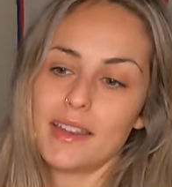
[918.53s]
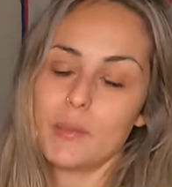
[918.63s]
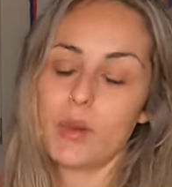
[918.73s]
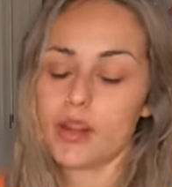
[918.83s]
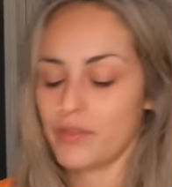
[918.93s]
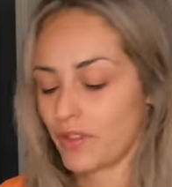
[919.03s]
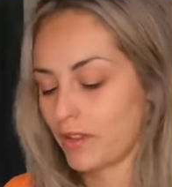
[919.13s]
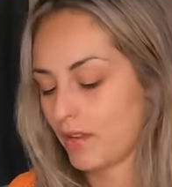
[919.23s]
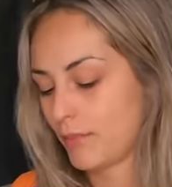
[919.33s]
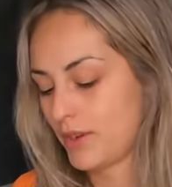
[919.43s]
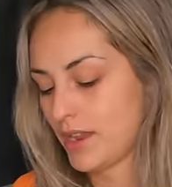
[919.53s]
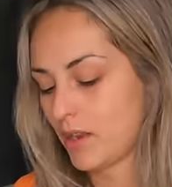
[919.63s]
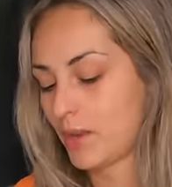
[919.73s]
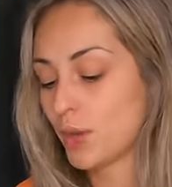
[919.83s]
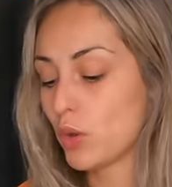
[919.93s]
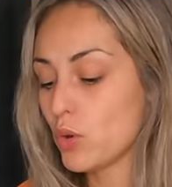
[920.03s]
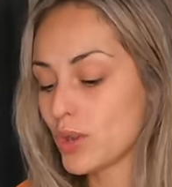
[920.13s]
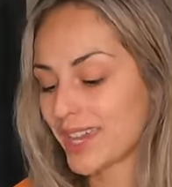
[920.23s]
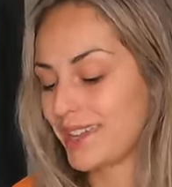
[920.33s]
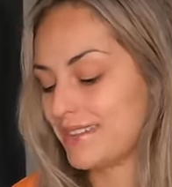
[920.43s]
I'm part of the club now. I'm a
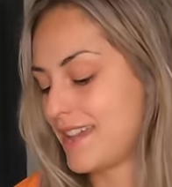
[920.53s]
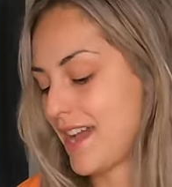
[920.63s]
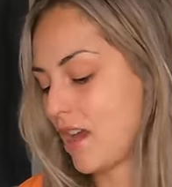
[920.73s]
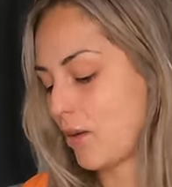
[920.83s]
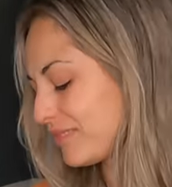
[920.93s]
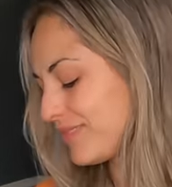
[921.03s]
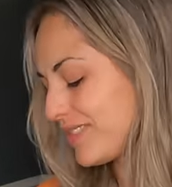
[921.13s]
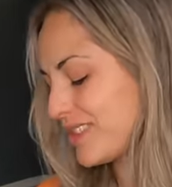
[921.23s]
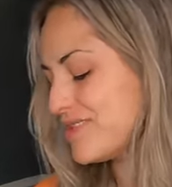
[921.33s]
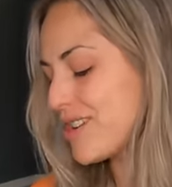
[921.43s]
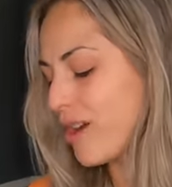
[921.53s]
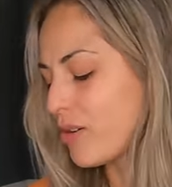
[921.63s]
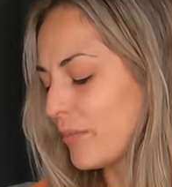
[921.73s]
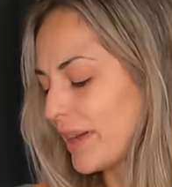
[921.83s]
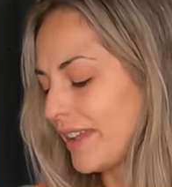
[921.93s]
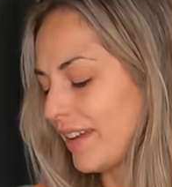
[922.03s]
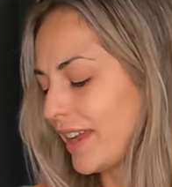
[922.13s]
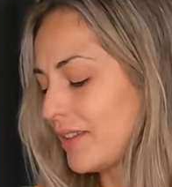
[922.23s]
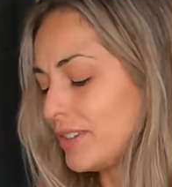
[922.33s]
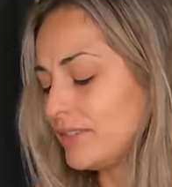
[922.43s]
cool kid now. No, but
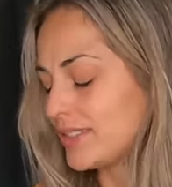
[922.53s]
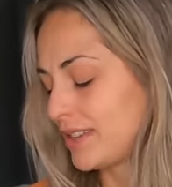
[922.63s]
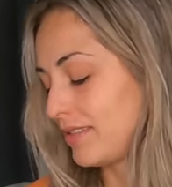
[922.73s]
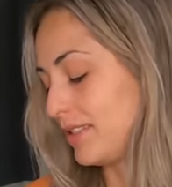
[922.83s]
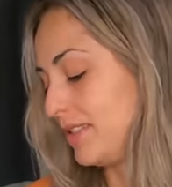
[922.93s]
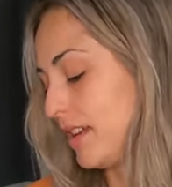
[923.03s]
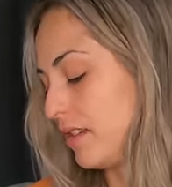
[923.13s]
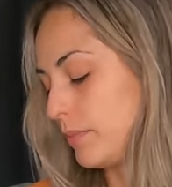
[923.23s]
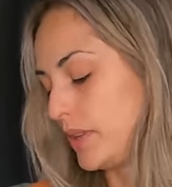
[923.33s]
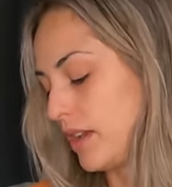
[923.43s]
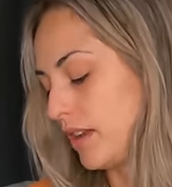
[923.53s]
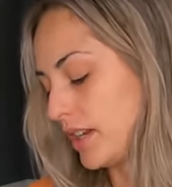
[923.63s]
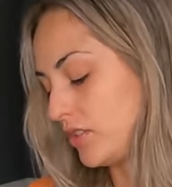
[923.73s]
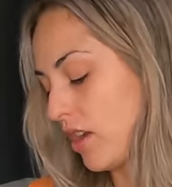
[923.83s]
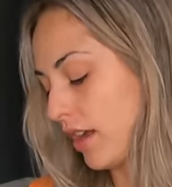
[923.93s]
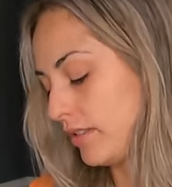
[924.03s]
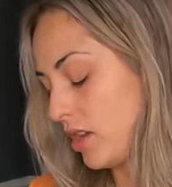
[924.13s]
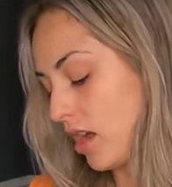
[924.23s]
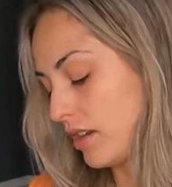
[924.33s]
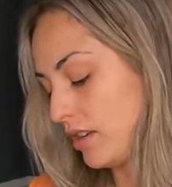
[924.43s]
I haven't even set this tent up yet. I, I
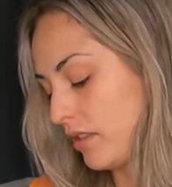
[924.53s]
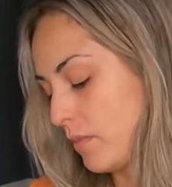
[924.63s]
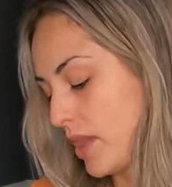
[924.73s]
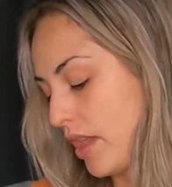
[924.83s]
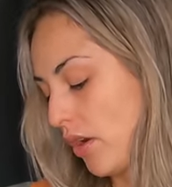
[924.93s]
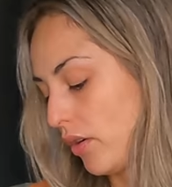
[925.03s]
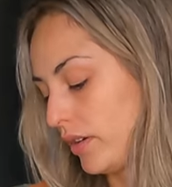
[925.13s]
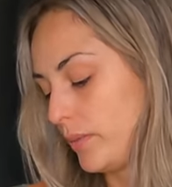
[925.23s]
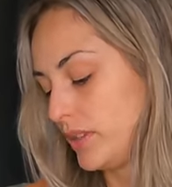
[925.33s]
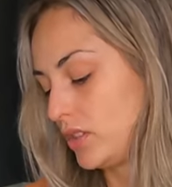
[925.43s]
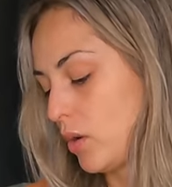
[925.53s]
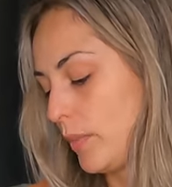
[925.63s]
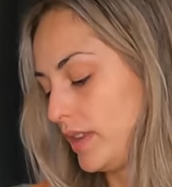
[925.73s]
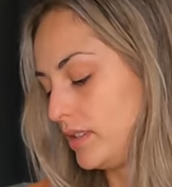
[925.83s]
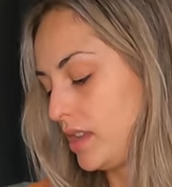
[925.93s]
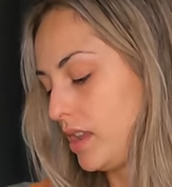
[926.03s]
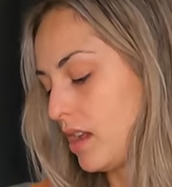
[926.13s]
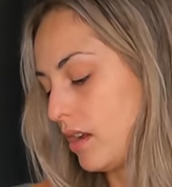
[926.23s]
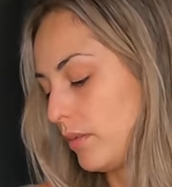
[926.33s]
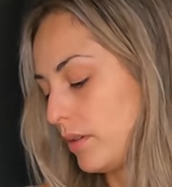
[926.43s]
got it in the mail and I've been so busy.
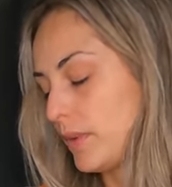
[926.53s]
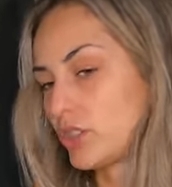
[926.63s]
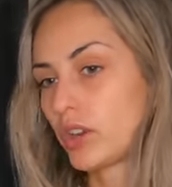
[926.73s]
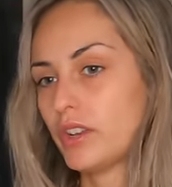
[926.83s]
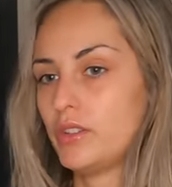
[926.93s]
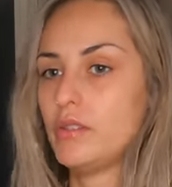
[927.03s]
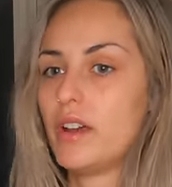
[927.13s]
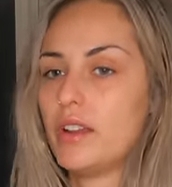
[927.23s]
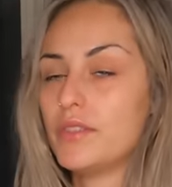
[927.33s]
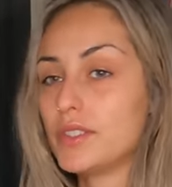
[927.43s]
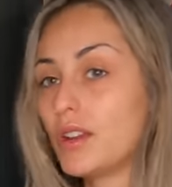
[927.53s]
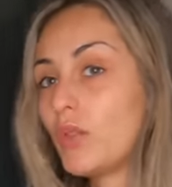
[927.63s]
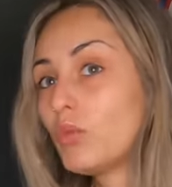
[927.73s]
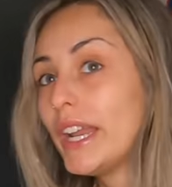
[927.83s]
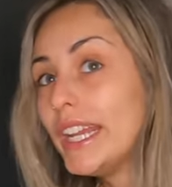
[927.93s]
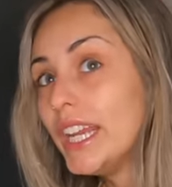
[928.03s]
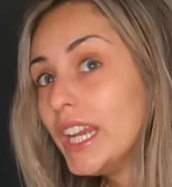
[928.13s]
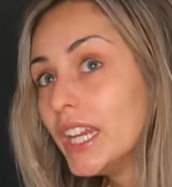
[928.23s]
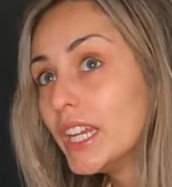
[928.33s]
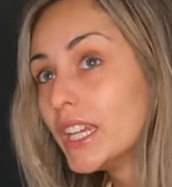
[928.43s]
Uh, I might try to do that if it's not
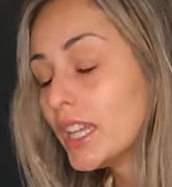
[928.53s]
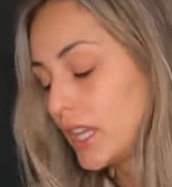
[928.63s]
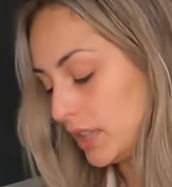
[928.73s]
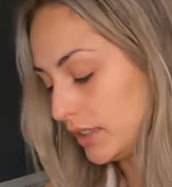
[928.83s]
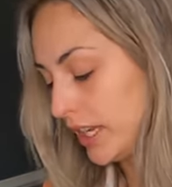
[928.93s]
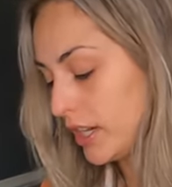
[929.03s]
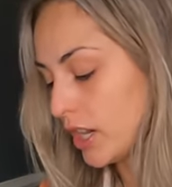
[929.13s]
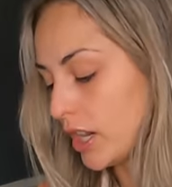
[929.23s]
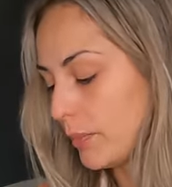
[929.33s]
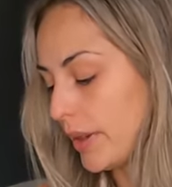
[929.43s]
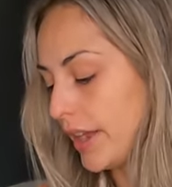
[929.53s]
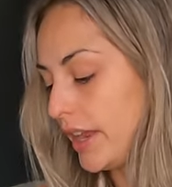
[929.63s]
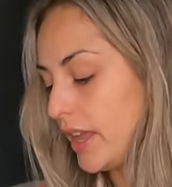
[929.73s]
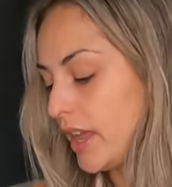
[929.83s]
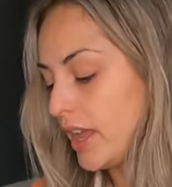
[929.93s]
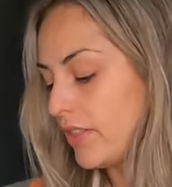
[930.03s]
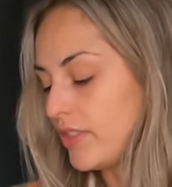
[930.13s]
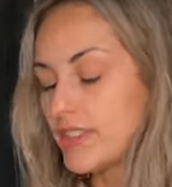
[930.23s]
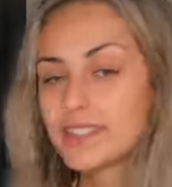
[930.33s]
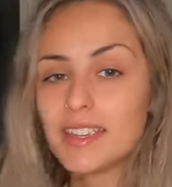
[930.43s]
raining later. But
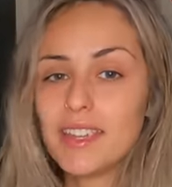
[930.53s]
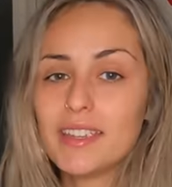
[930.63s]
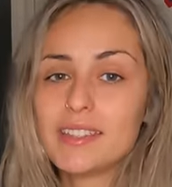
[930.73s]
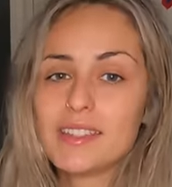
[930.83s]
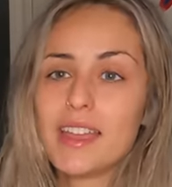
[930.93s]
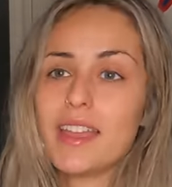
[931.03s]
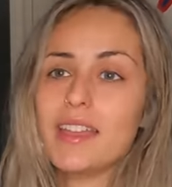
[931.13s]
this is